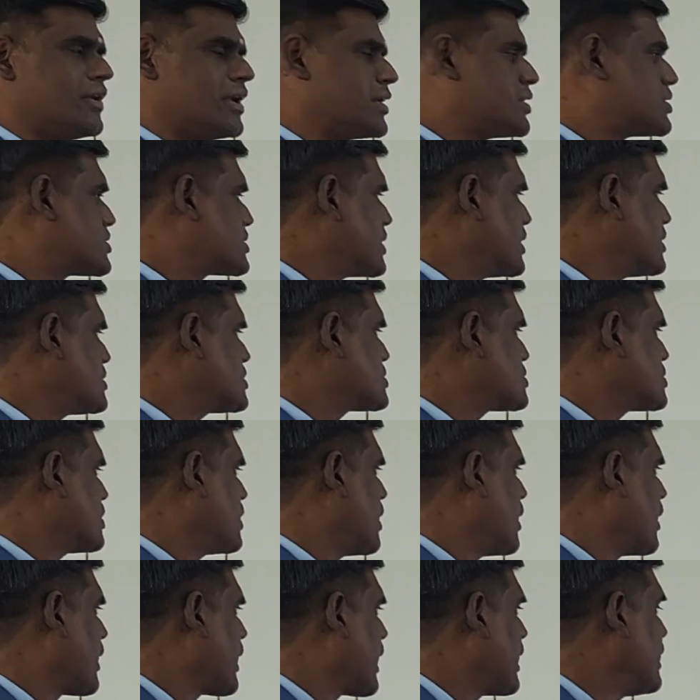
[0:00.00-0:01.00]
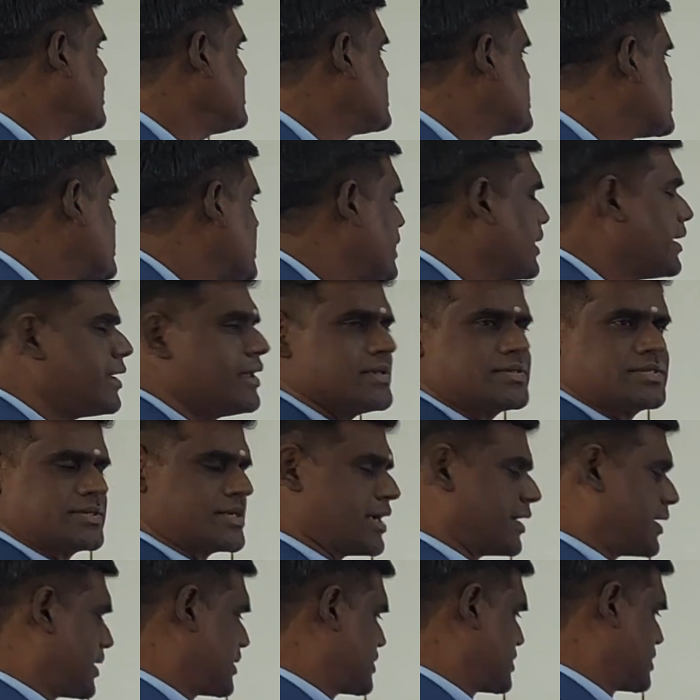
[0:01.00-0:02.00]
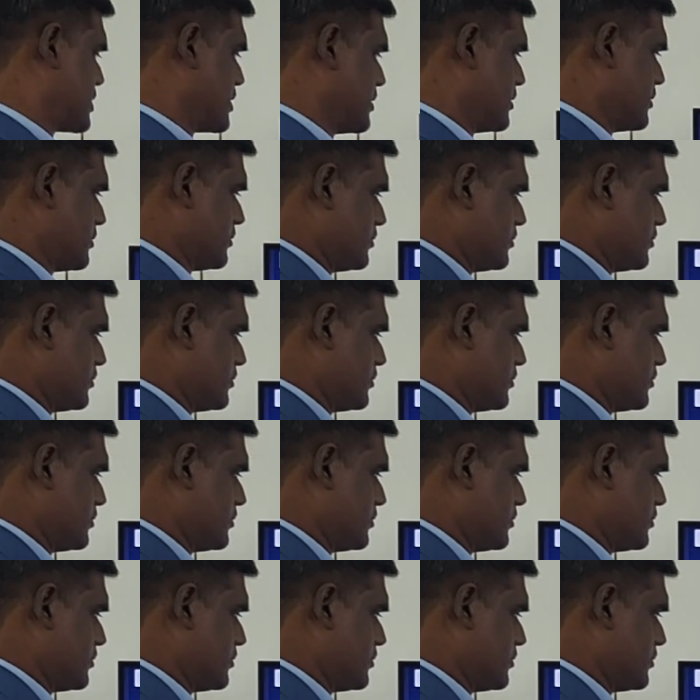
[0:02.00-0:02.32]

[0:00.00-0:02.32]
resistance in series connection,